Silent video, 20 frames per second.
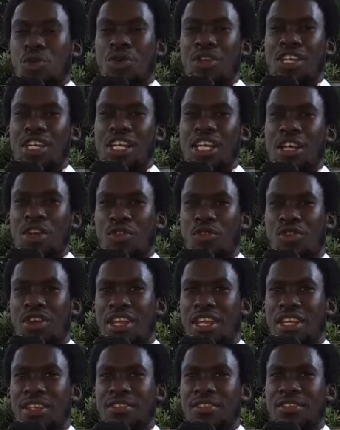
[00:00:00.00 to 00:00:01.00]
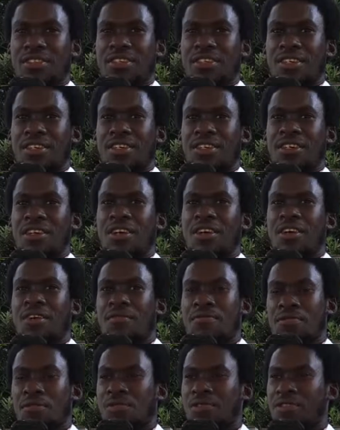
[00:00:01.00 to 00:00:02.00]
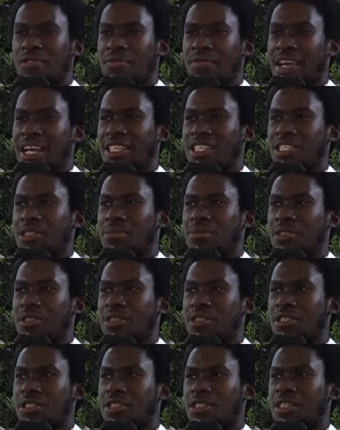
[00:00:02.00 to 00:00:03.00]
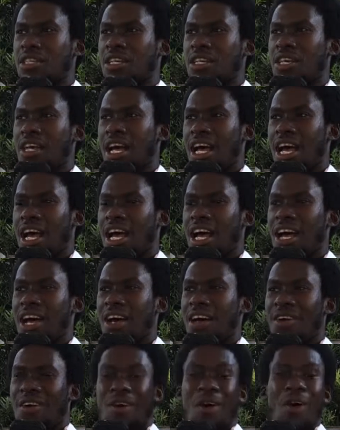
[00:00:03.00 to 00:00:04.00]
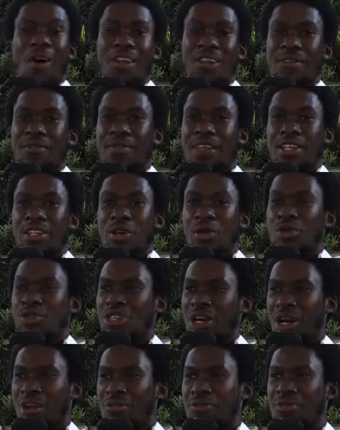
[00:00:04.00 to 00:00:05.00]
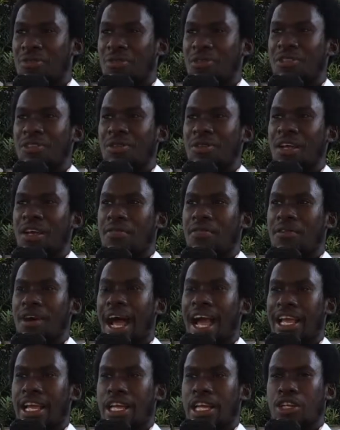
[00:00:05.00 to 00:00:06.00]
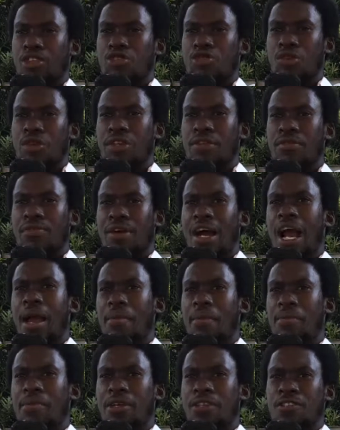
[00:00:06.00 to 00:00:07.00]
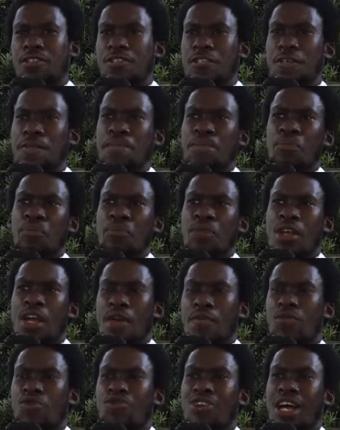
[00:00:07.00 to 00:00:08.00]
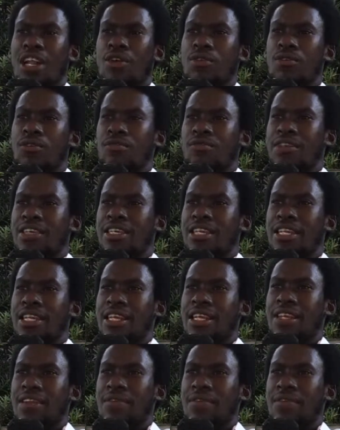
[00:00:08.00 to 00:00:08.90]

only the ingredients, the fruits and vegetables, all definitely no junk food. So therefore I can control the environment, because see, if you try to go vegan in an